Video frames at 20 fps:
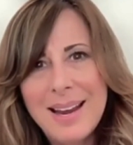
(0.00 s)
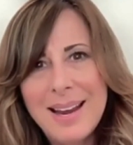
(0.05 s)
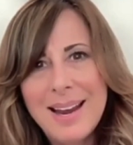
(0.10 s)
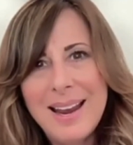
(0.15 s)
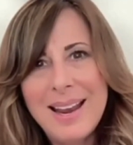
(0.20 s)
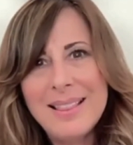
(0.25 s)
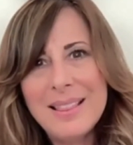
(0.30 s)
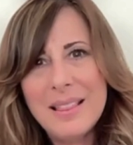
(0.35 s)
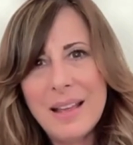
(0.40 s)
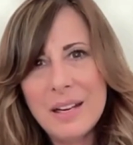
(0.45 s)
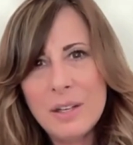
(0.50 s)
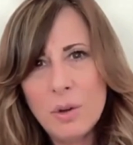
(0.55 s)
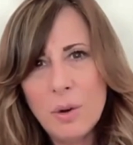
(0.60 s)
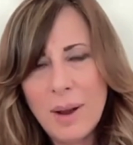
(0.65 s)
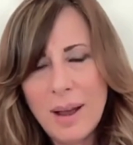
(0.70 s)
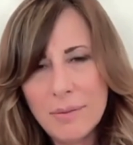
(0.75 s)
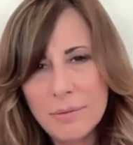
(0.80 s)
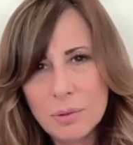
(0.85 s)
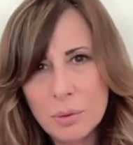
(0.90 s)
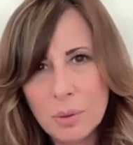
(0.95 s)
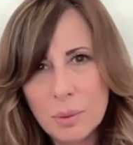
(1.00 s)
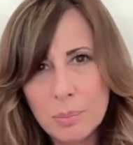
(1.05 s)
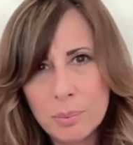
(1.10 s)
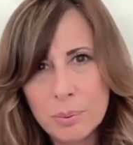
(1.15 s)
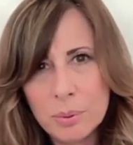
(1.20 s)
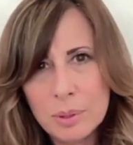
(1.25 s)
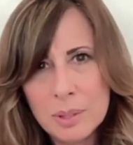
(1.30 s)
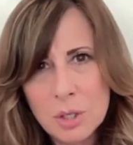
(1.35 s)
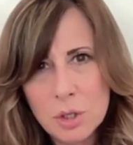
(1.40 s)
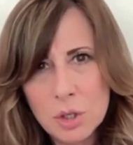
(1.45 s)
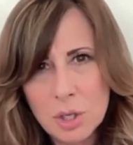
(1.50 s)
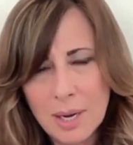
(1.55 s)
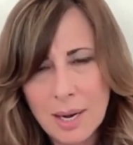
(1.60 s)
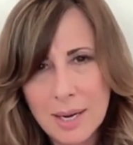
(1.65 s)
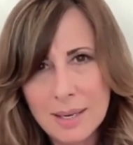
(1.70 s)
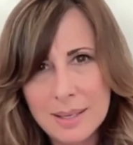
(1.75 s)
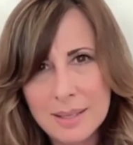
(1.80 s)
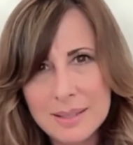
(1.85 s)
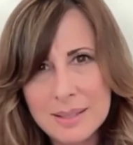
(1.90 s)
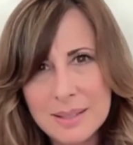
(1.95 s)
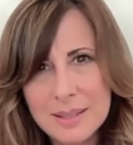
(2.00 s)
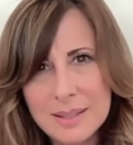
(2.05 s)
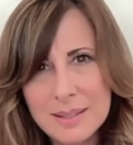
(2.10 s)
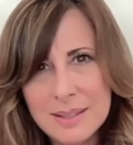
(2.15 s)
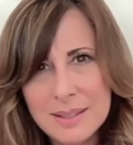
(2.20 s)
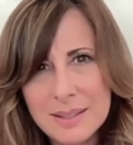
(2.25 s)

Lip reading: And then you have to appreciate it.